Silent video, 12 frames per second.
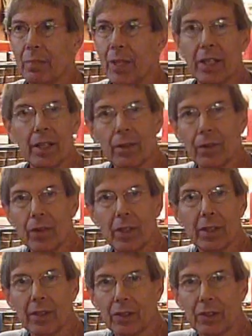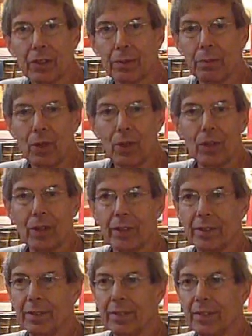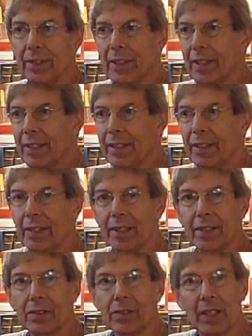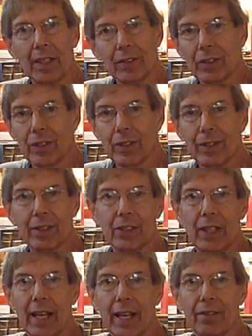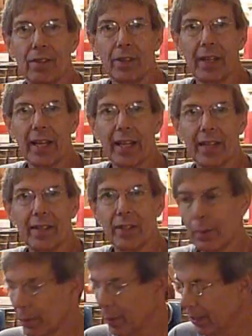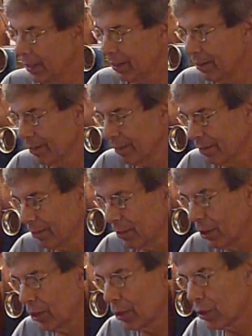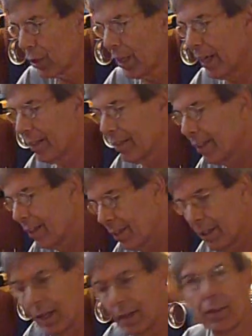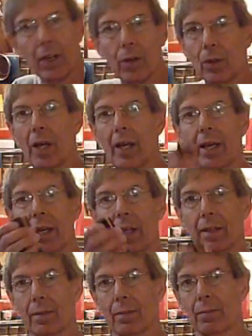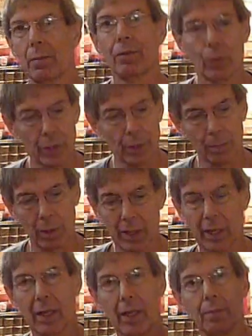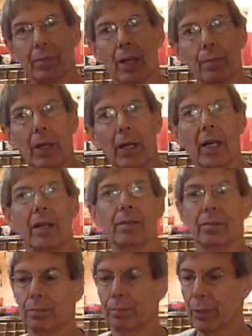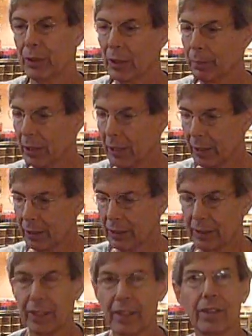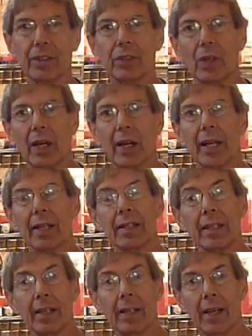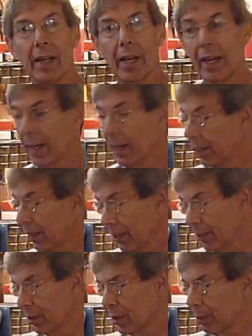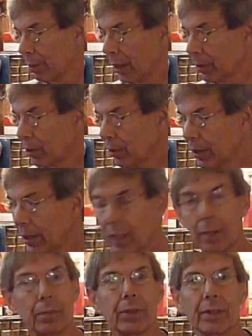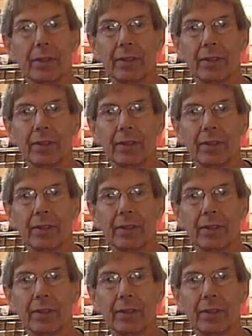Any other thing that's small and sounds good that you have on hand, dump it in. You can try it. If you don't like it, before you plug it up, dump it out, put something else in there and try it. And I used about 2 cups.